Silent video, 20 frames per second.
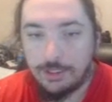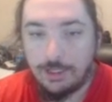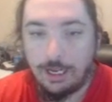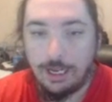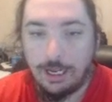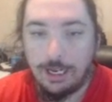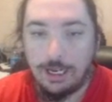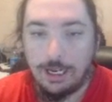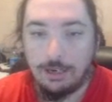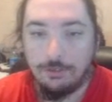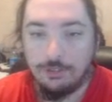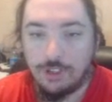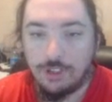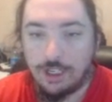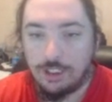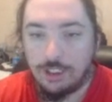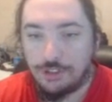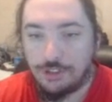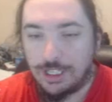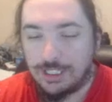Uh,
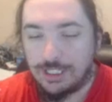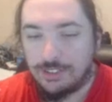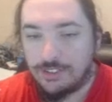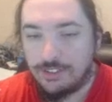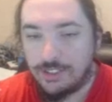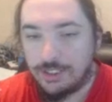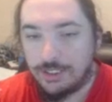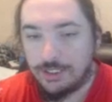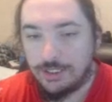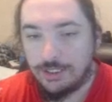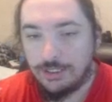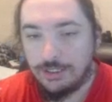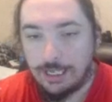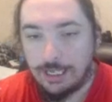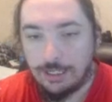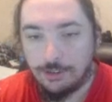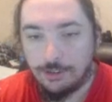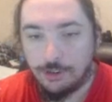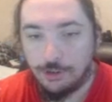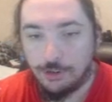taunt Dragon Tail
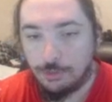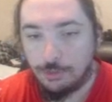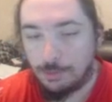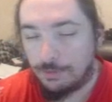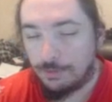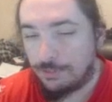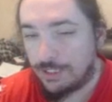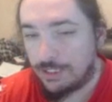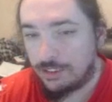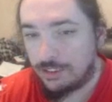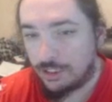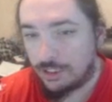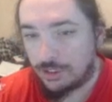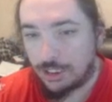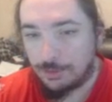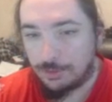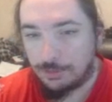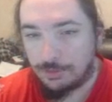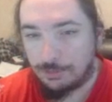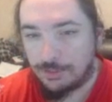uh, to prevent
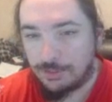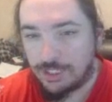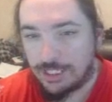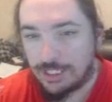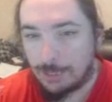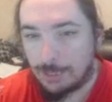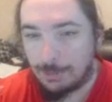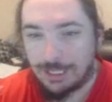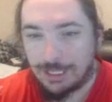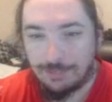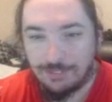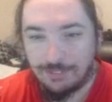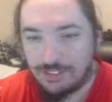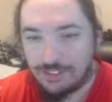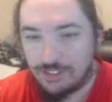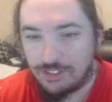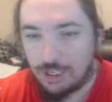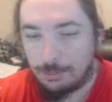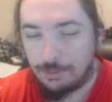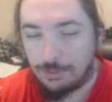Necrozma from setting up. Like if we get
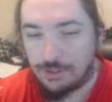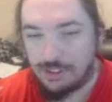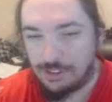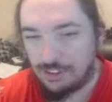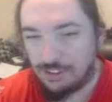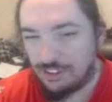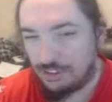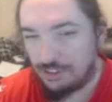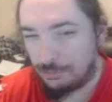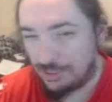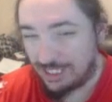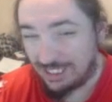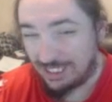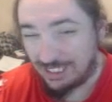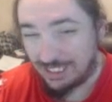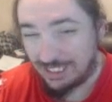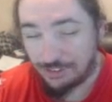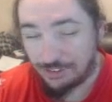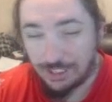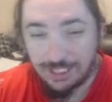set up, we can, we can
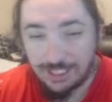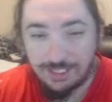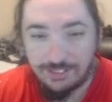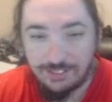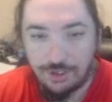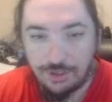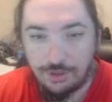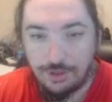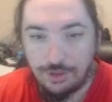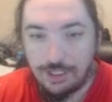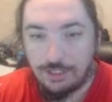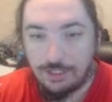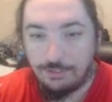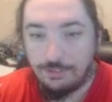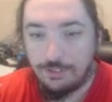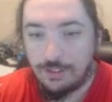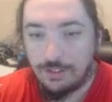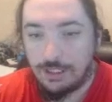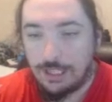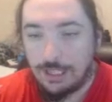click Dragon Tail. If
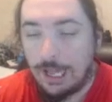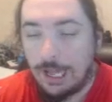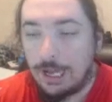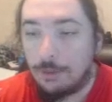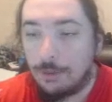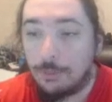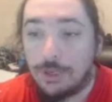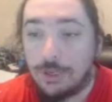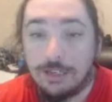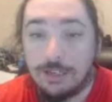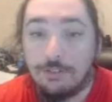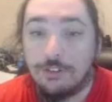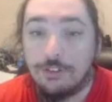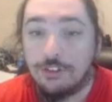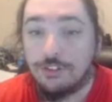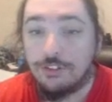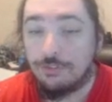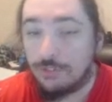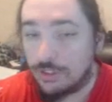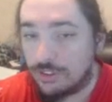uh, we're in
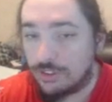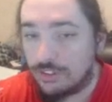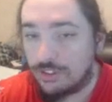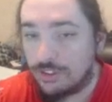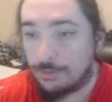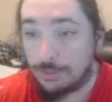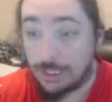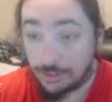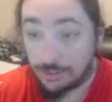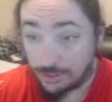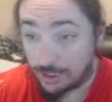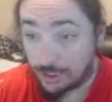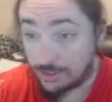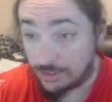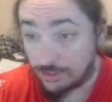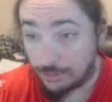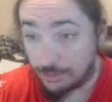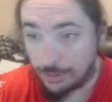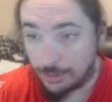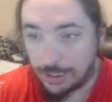just versus it. We can taunt it
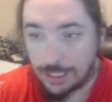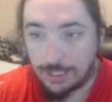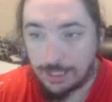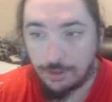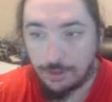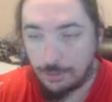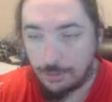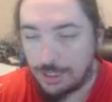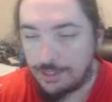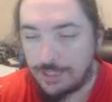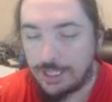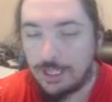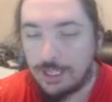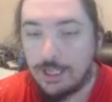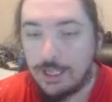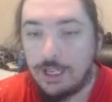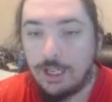so it can't do anything.